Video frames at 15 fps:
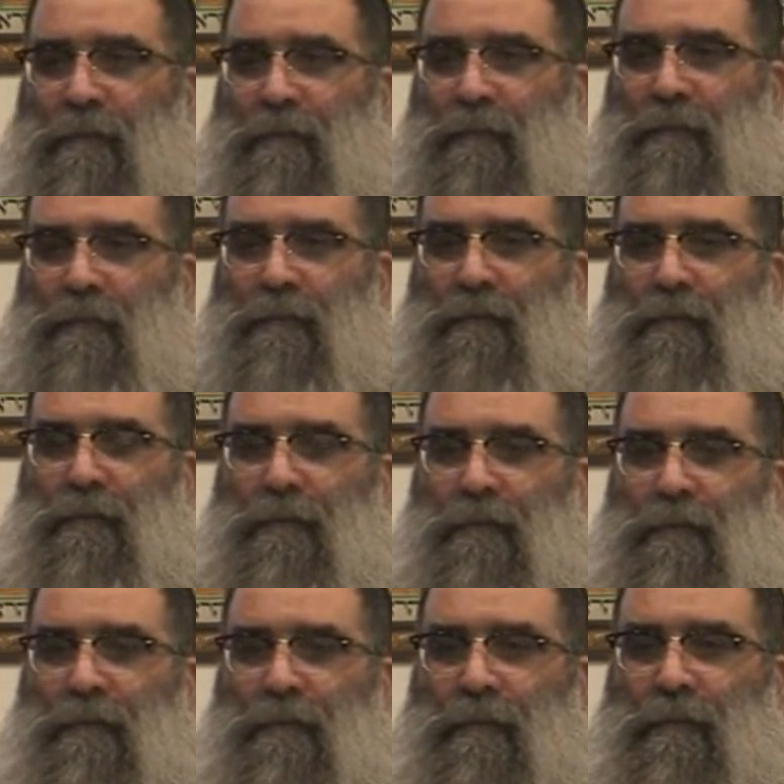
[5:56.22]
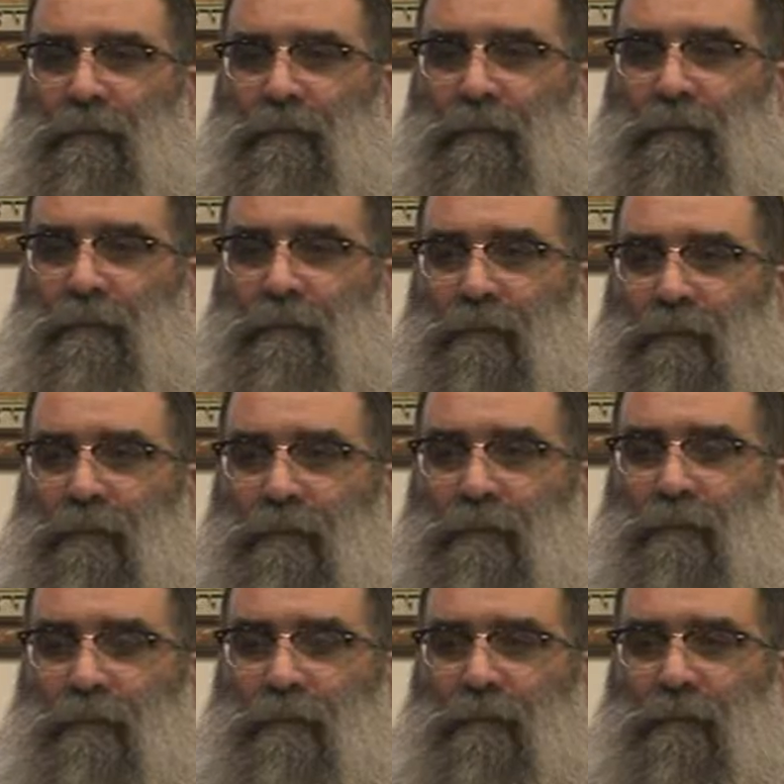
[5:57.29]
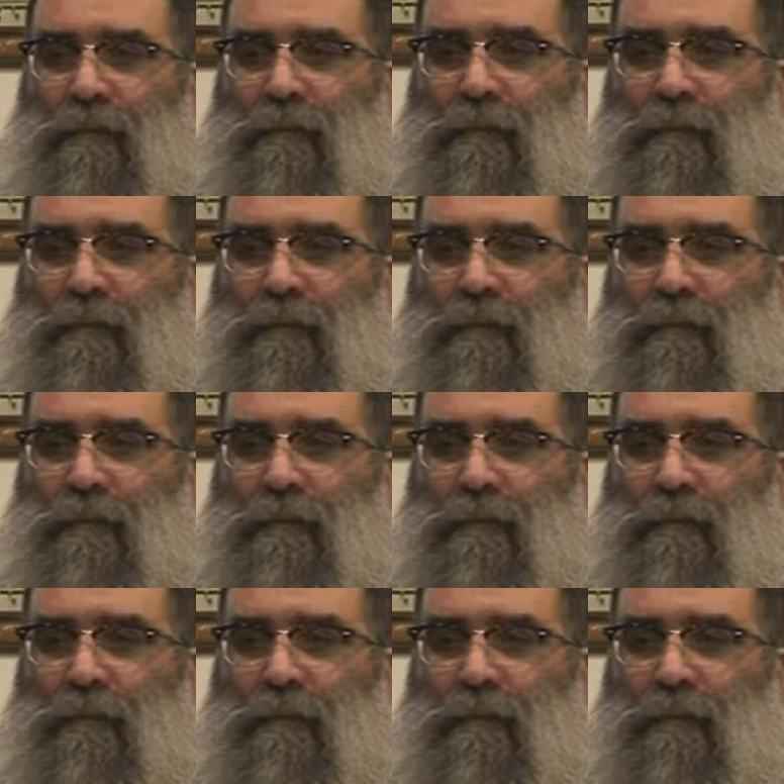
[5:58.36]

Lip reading: (silence)